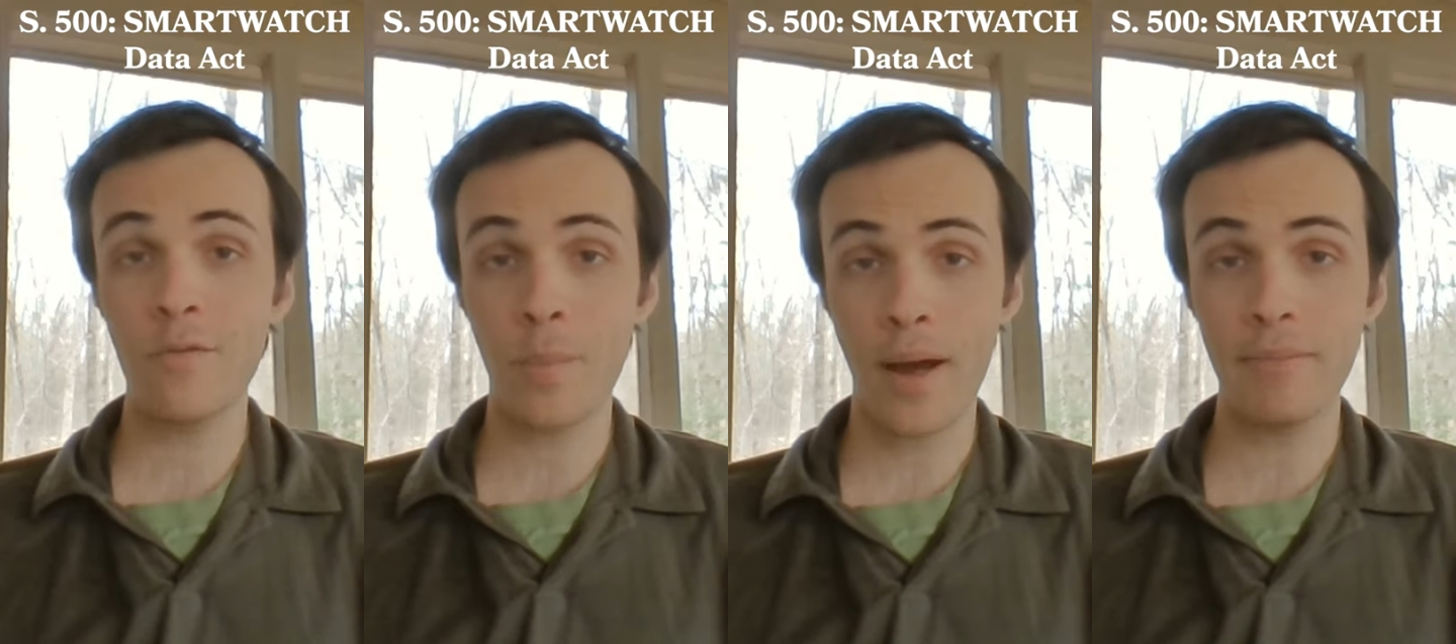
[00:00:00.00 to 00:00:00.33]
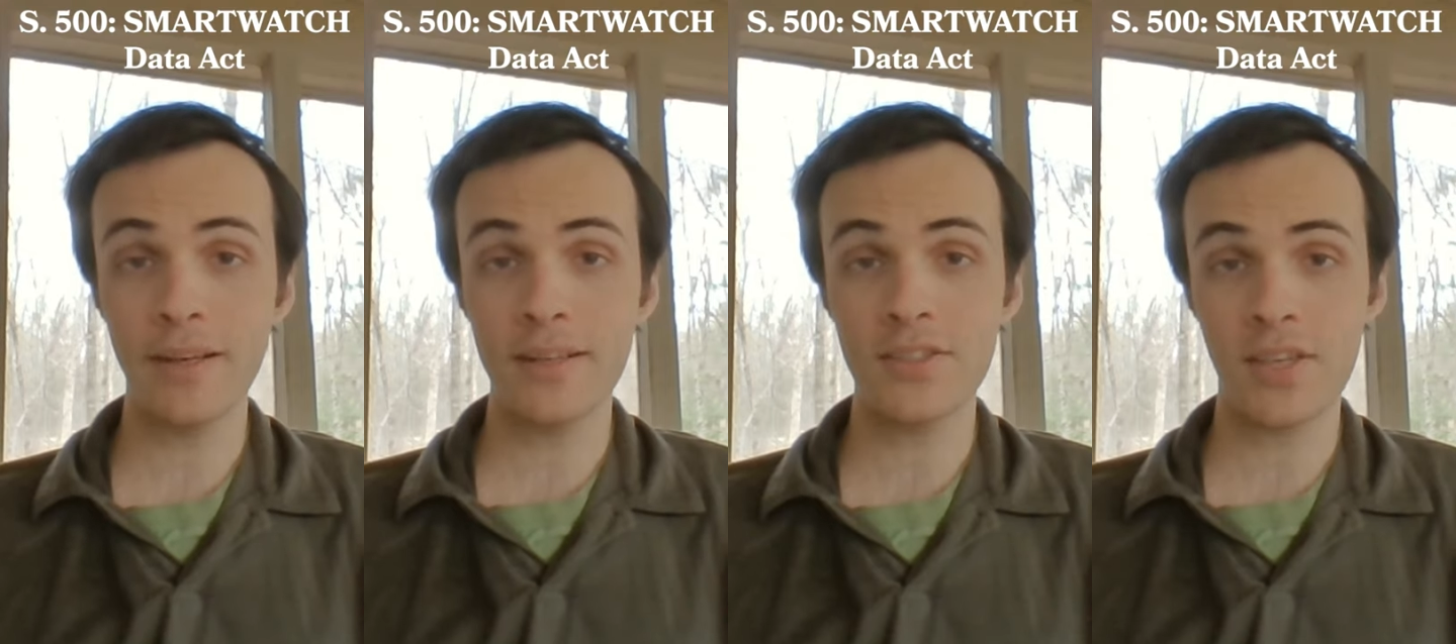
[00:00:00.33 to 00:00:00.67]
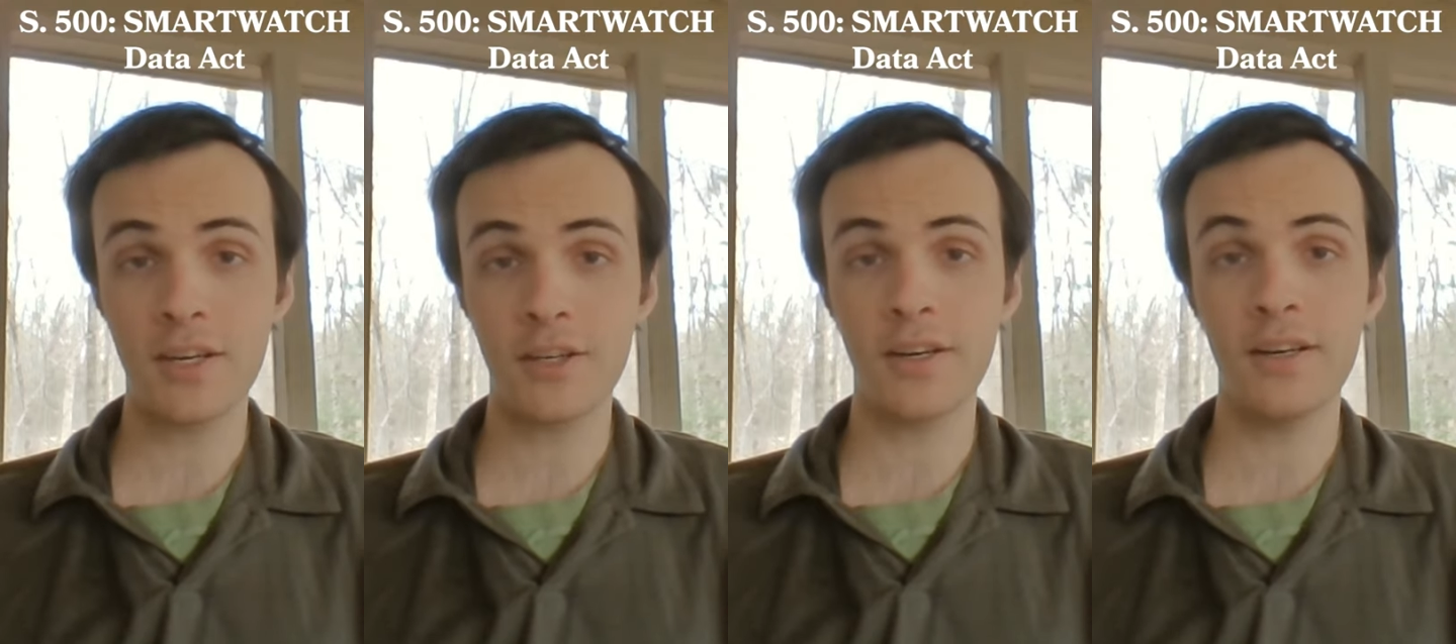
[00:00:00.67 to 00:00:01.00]
Republican
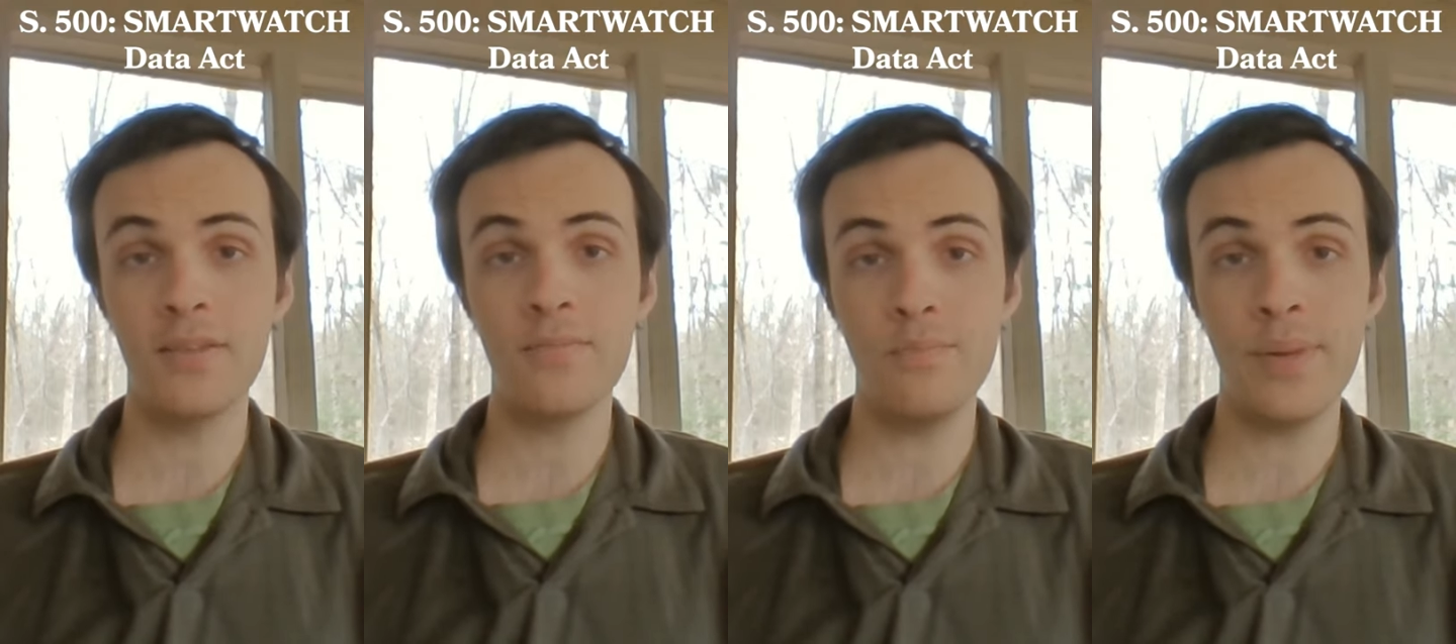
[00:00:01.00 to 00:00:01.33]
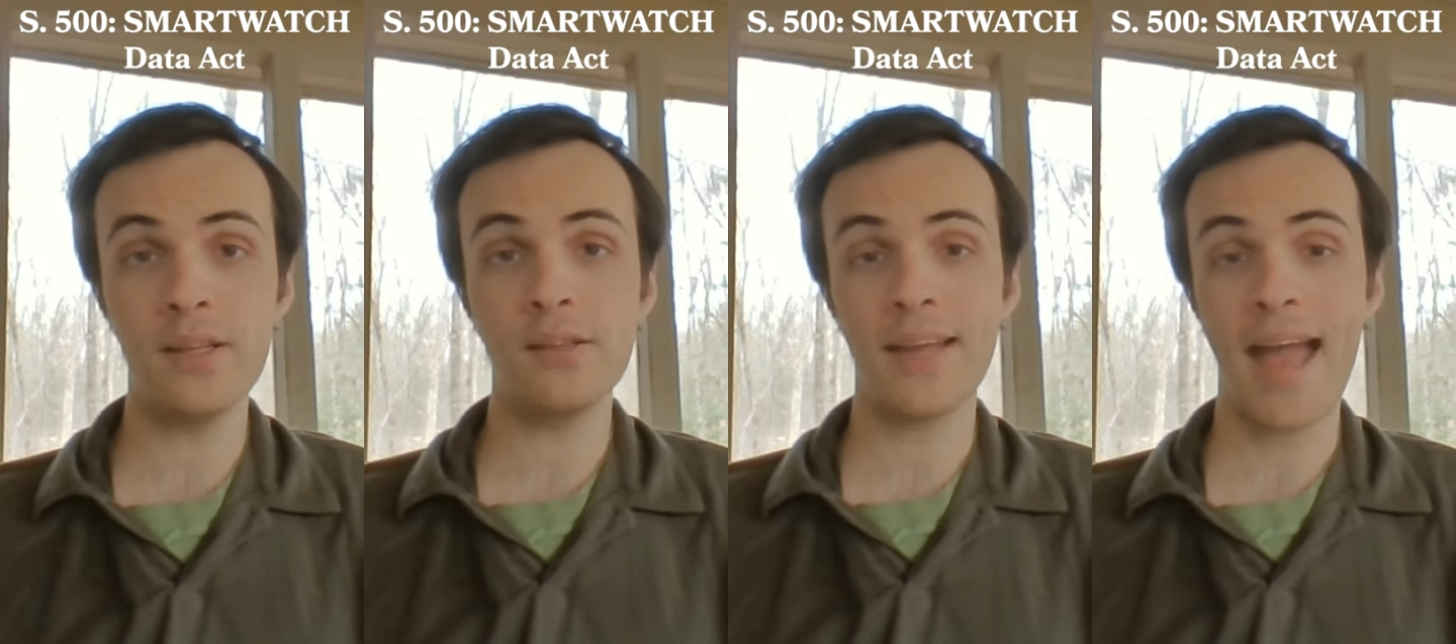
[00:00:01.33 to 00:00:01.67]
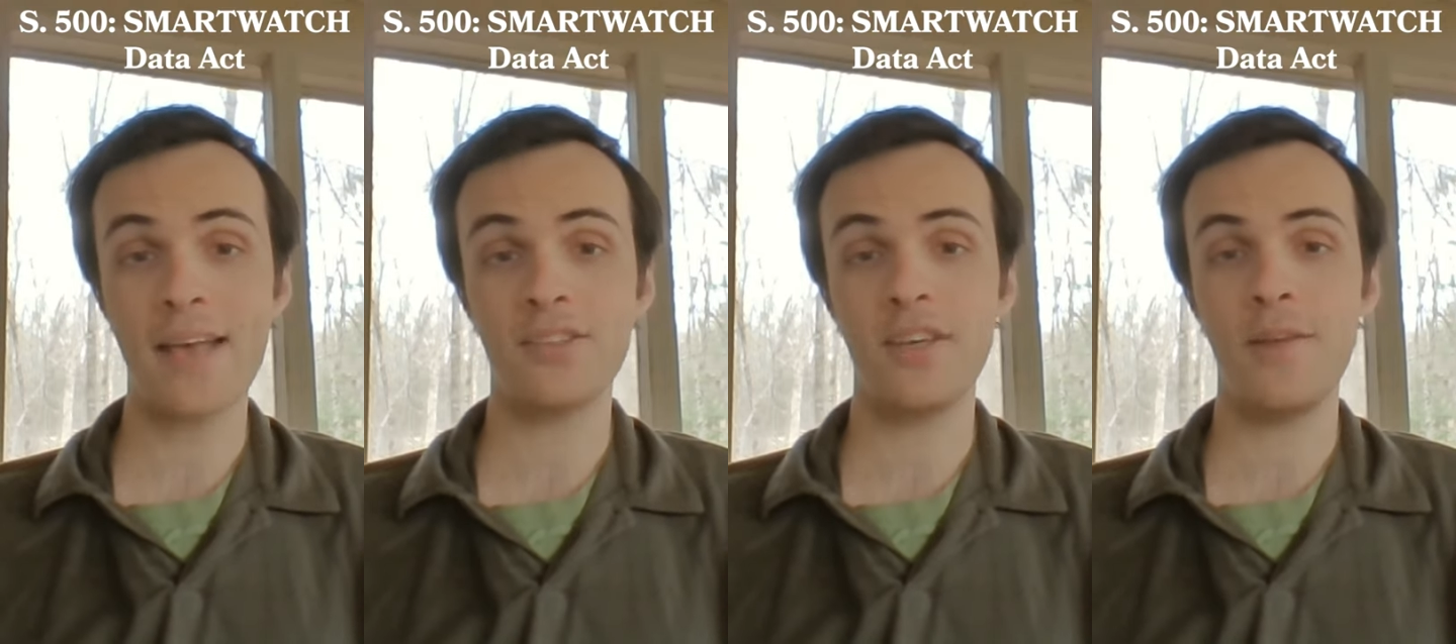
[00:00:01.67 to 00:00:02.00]
Senator Bill
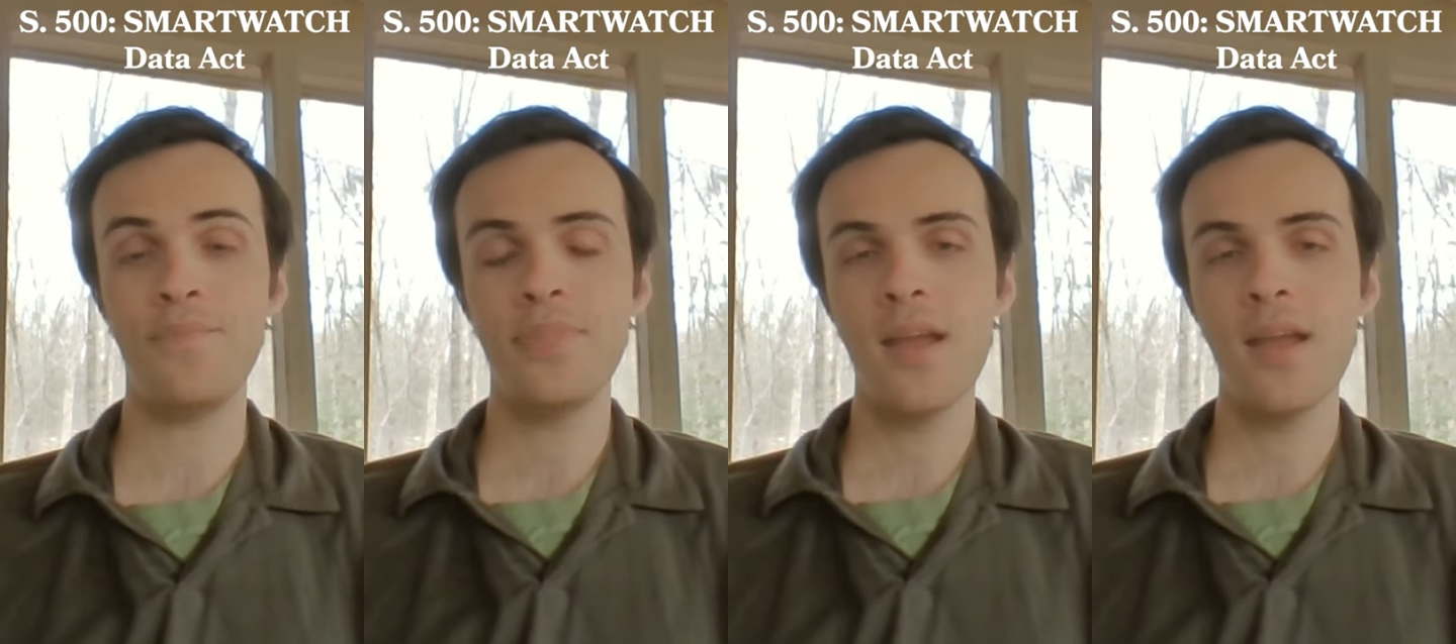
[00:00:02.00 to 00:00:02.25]
Cassidy.